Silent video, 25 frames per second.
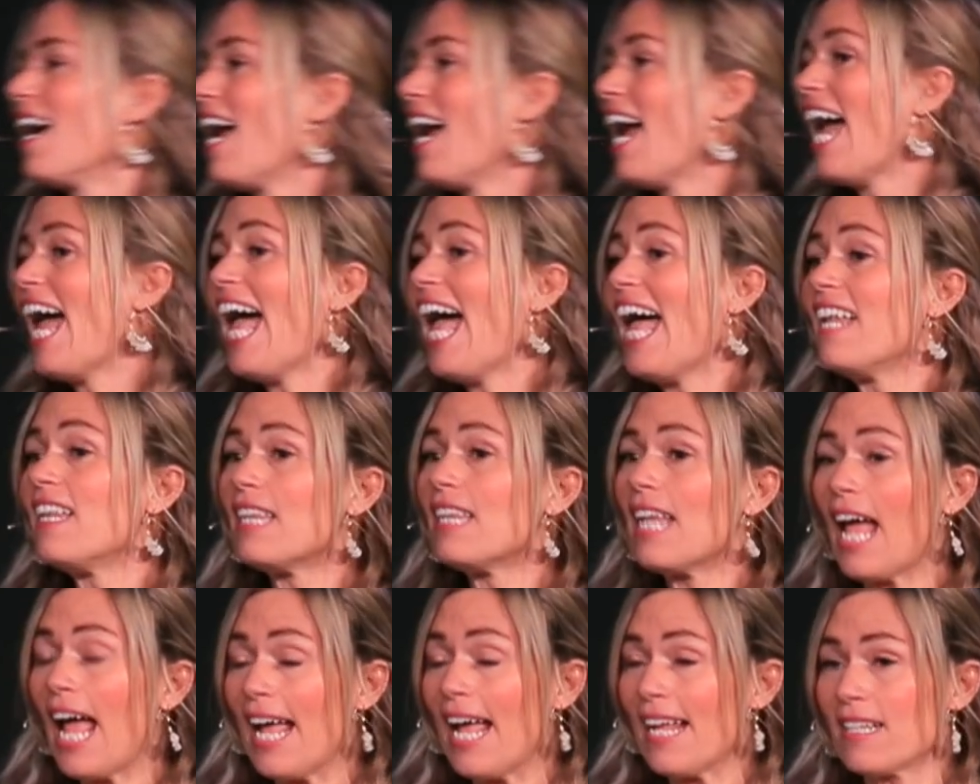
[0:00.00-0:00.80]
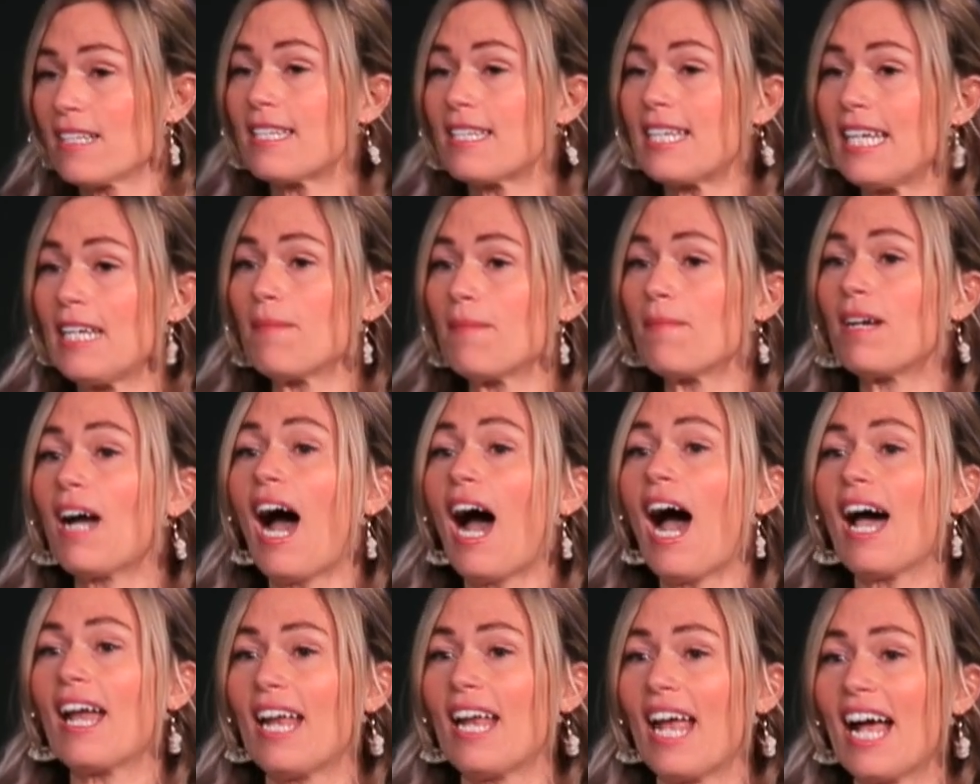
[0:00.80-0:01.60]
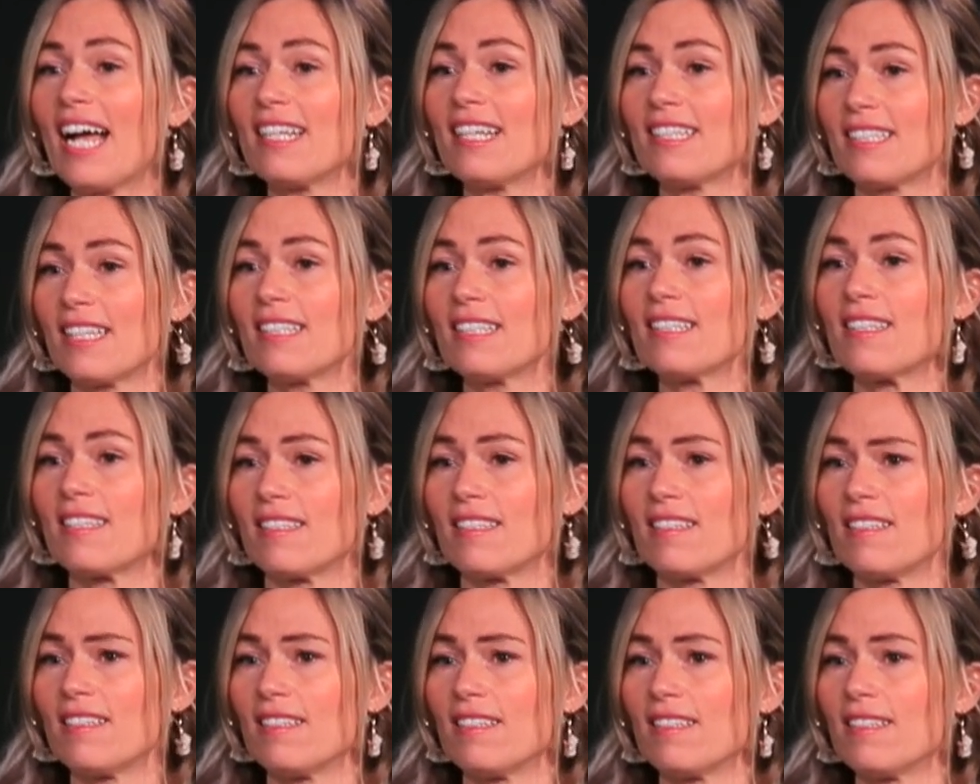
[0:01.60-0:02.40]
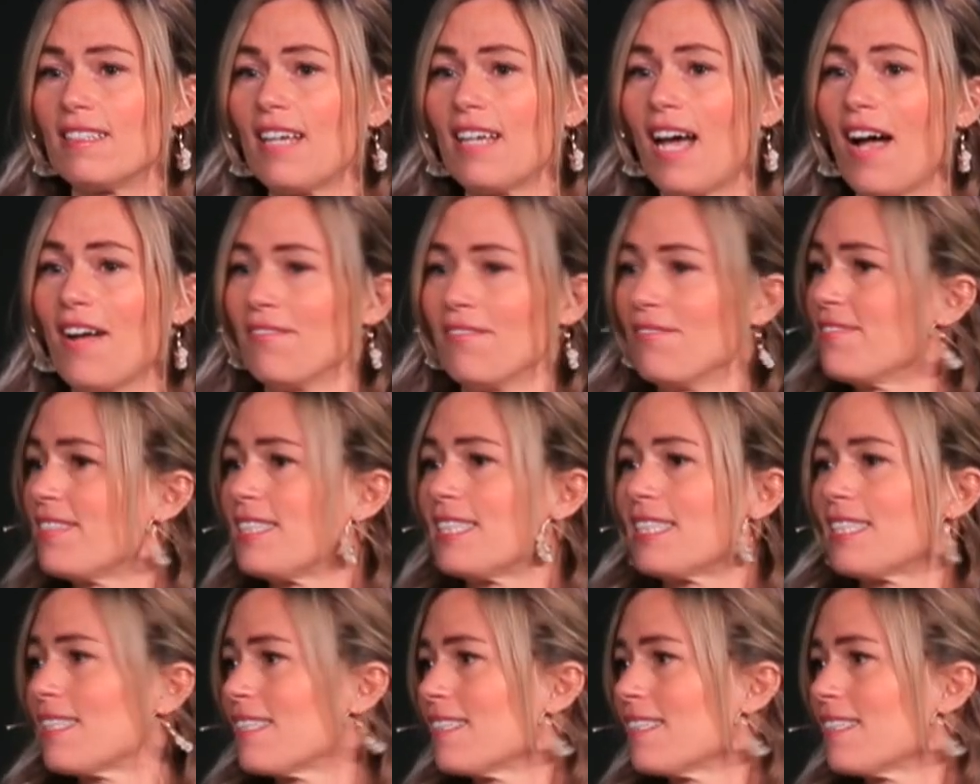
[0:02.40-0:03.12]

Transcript: And, and Team God has its doves,